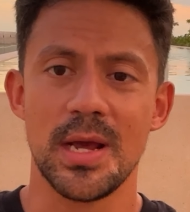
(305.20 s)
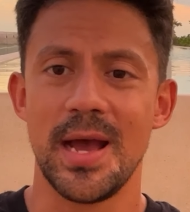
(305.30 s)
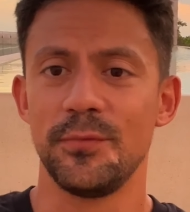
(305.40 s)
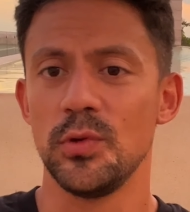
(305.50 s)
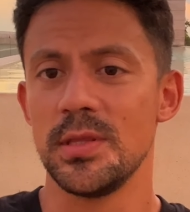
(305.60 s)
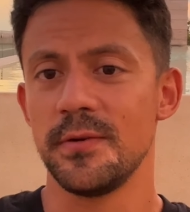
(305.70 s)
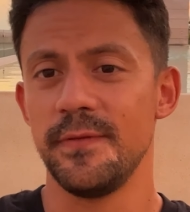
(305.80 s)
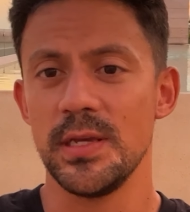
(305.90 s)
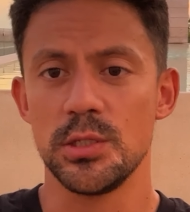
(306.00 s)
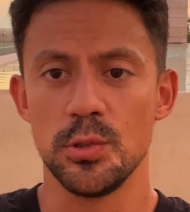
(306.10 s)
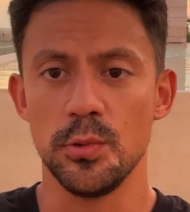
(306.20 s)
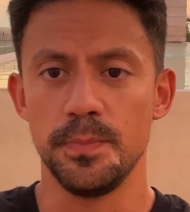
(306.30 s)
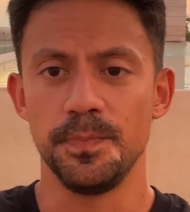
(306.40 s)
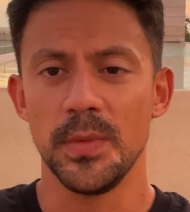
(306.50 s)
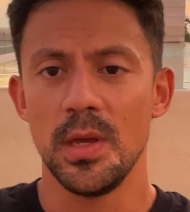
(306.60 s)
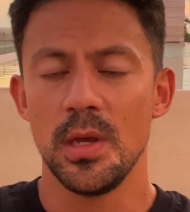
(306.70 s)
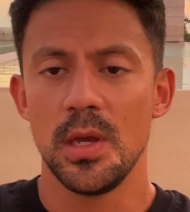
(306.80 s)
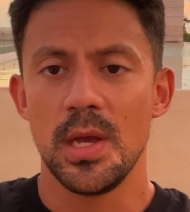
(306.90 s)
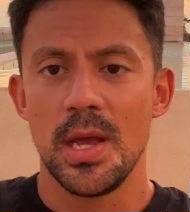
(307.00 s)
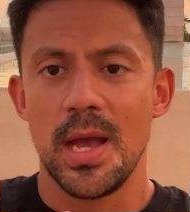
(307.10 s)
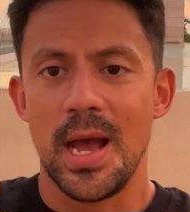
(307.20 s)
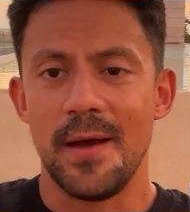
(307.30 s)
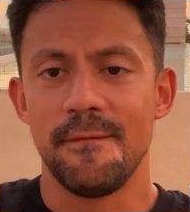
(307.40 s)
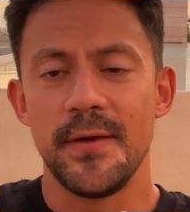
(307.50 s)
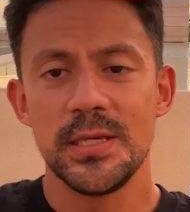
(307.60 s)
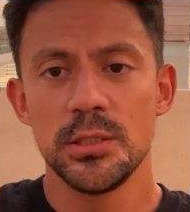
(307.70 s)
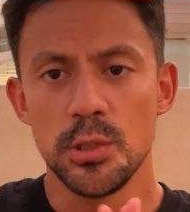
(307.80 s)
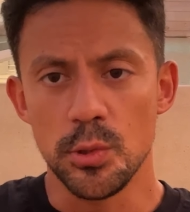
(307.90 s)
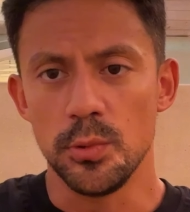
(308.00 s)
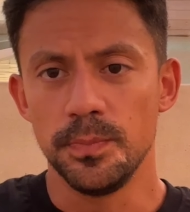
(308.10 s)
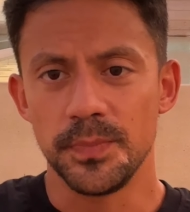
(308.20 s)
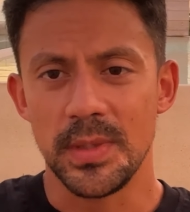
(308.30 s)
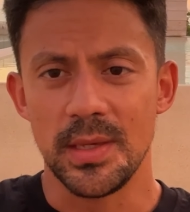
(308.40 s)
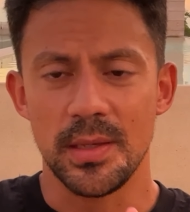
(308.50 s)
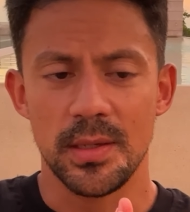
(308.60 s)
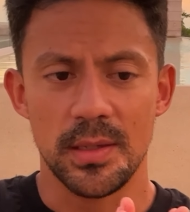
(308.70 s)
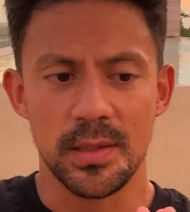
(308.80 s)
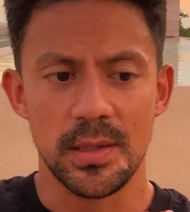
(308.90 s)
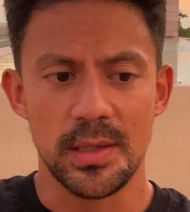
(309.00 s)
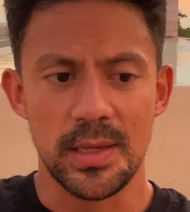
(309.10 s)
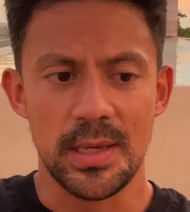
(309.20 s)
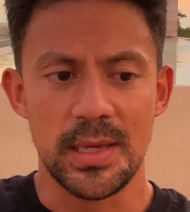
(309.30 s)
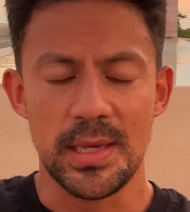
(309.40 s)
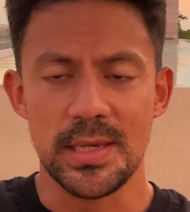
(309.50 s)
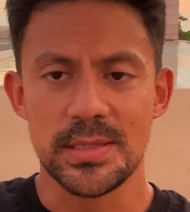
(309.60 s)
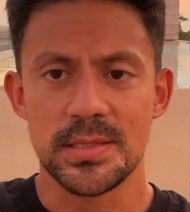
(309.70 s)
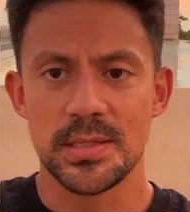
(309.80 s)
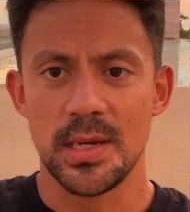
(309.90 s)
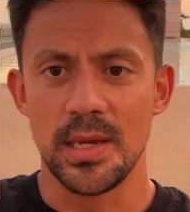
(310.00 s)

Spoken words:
have to enter phase two. And phase two is